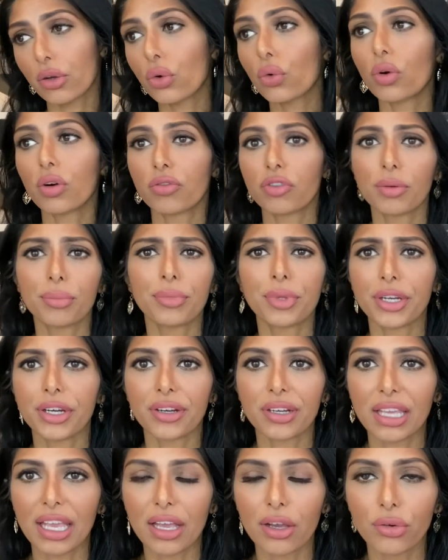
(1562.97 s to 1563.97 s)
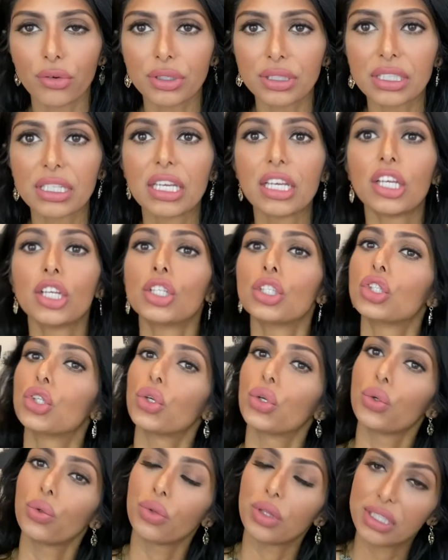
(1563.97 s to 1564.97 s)
or from their account
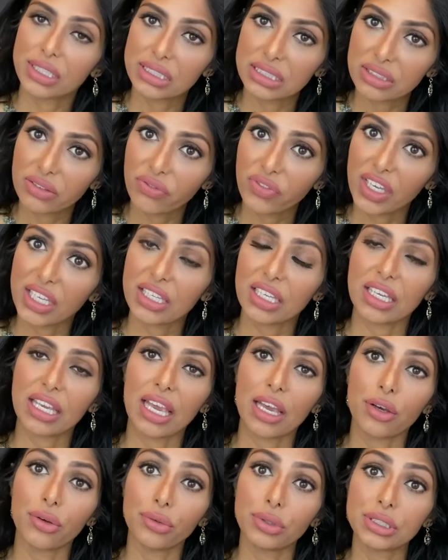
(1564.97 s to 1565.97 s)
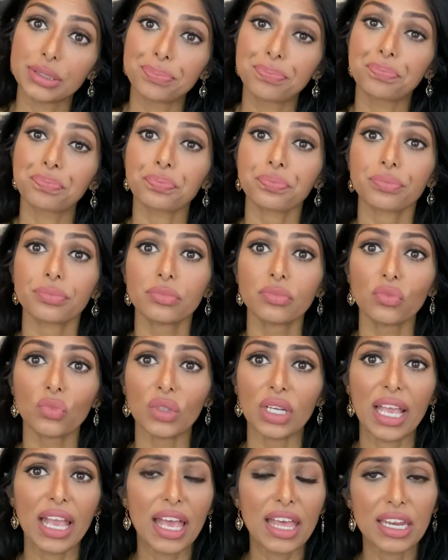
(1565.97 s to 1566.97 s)
to this fake account,
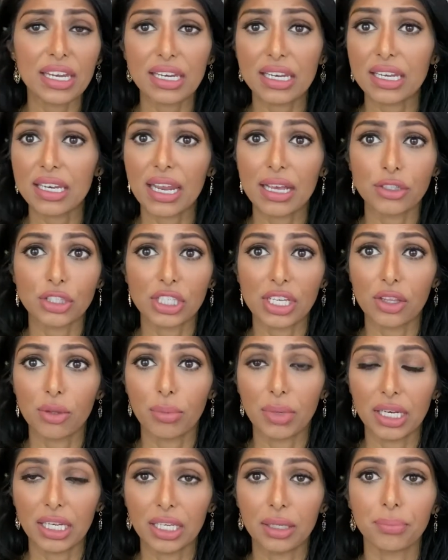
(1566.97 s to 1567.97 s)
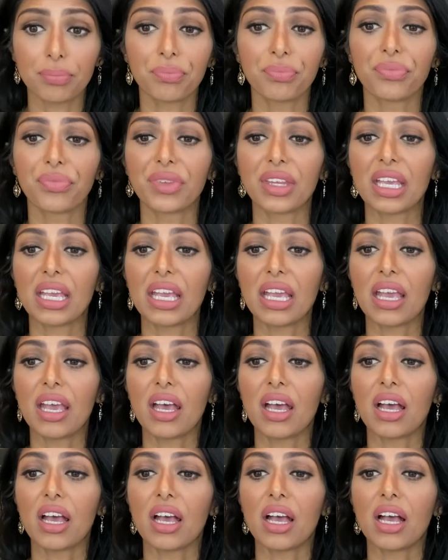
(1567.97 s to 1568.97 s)
and now she had the money.
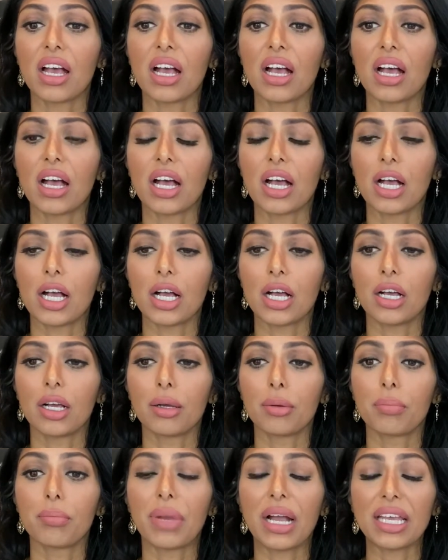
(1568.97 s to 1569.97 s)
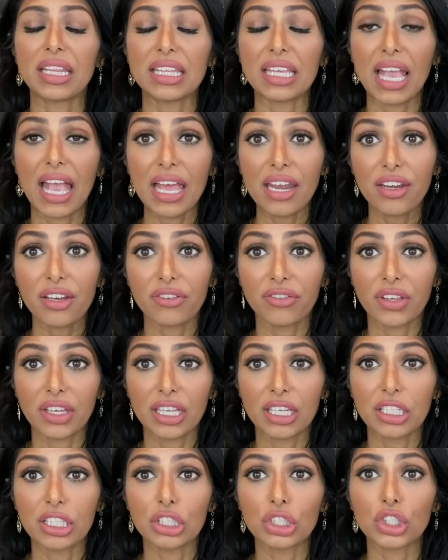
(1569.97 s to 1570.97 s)
By the end of
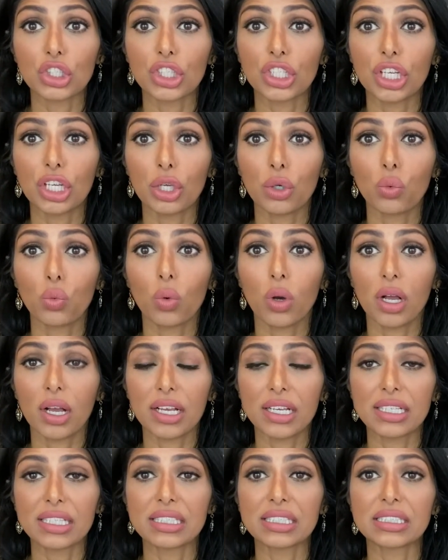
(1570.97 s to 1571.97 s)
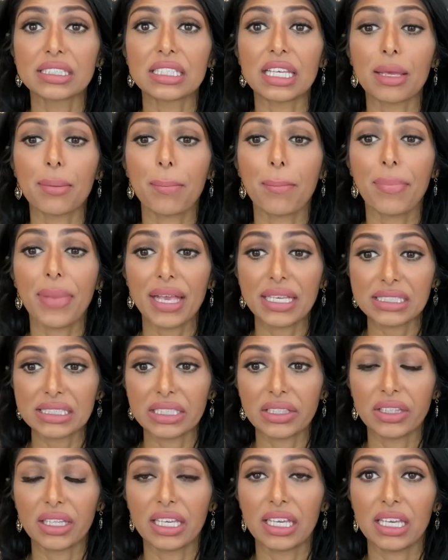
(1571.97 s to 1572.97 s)
it, she was
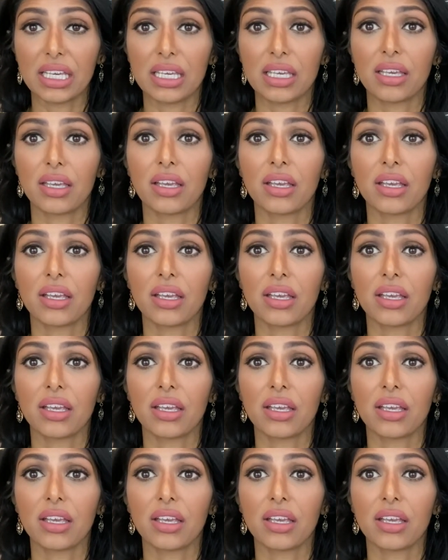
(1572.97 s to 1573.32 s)
embezzling